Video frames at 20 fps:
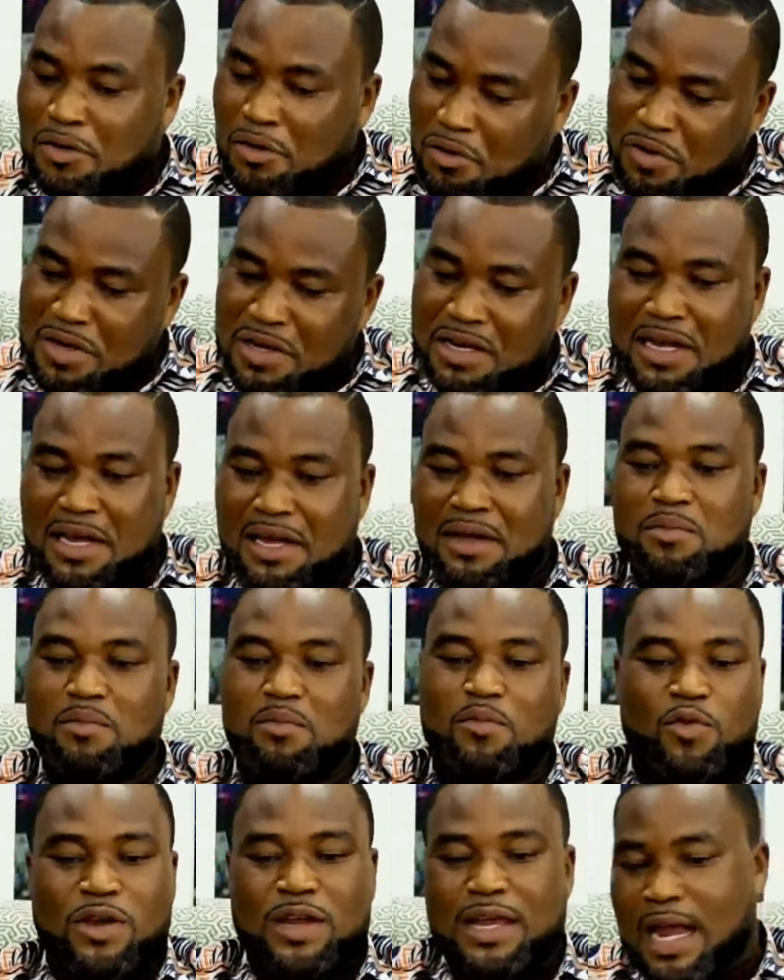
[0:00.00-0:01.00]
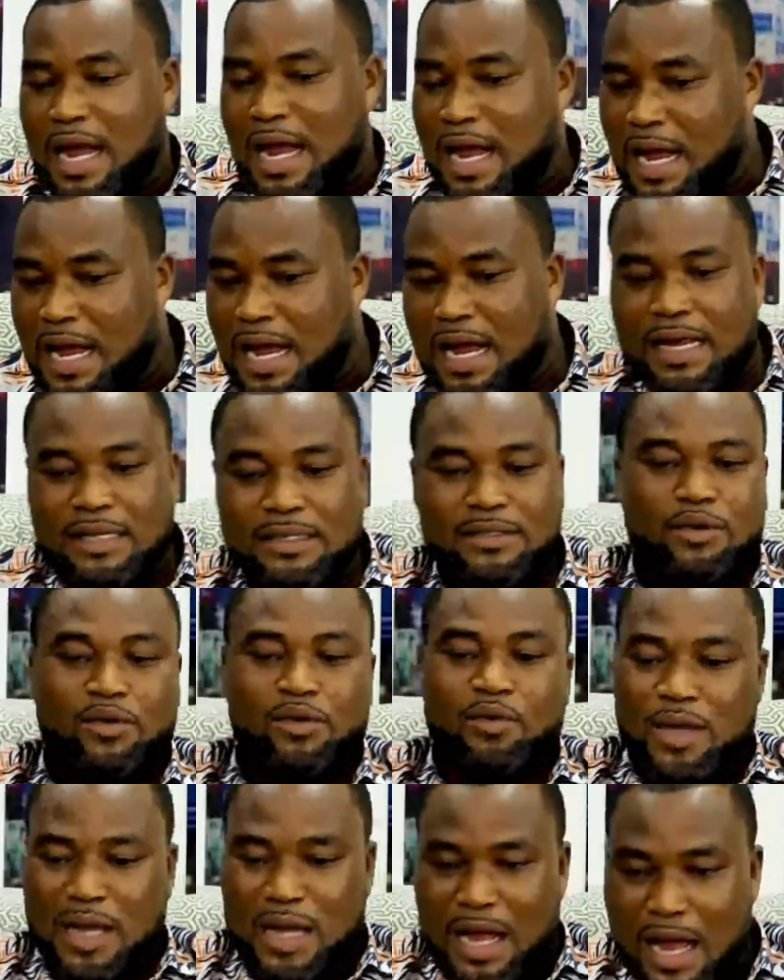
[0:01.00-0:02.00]
So we came, we ate,
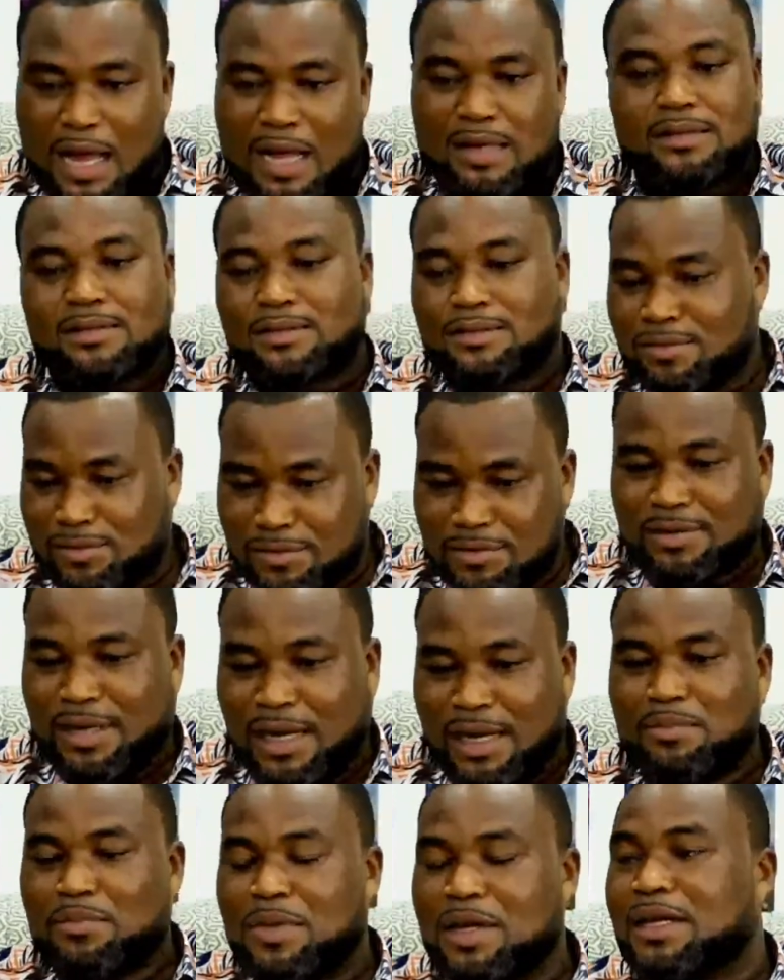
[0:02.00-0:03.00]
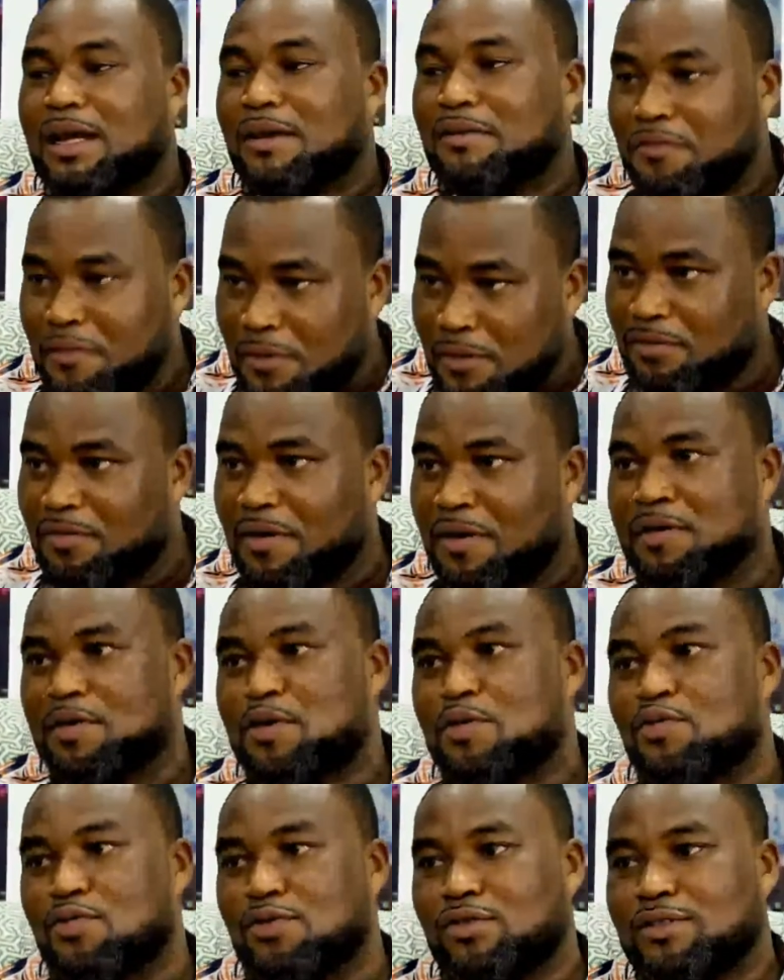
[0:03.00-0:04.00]
or we had, I made her feel
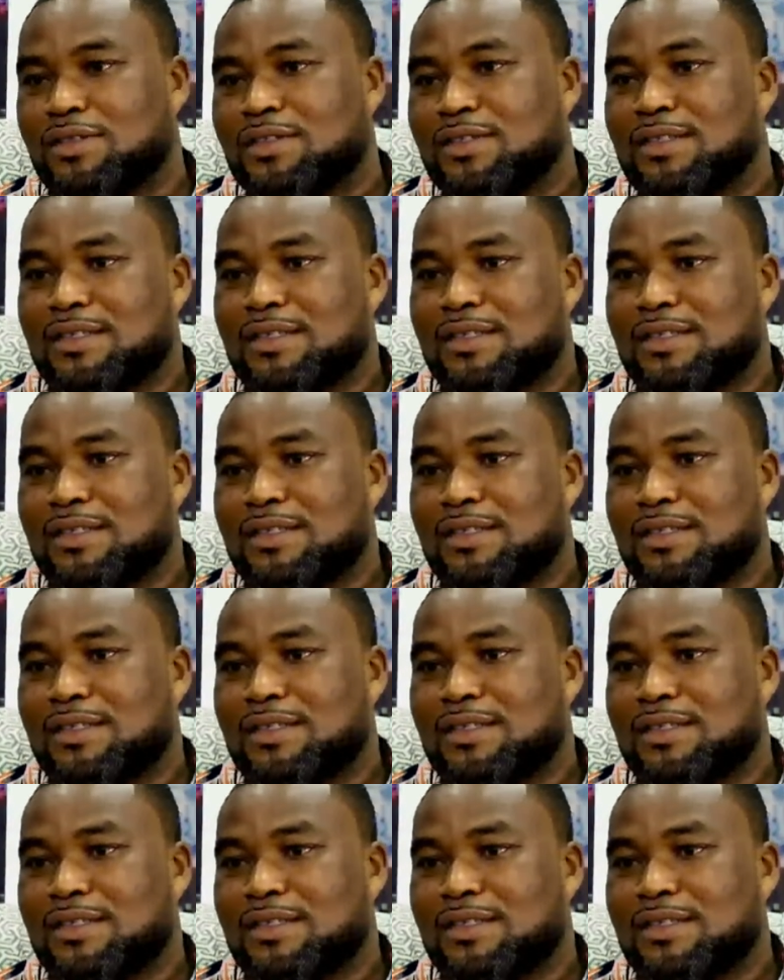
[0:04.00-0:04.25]
very good.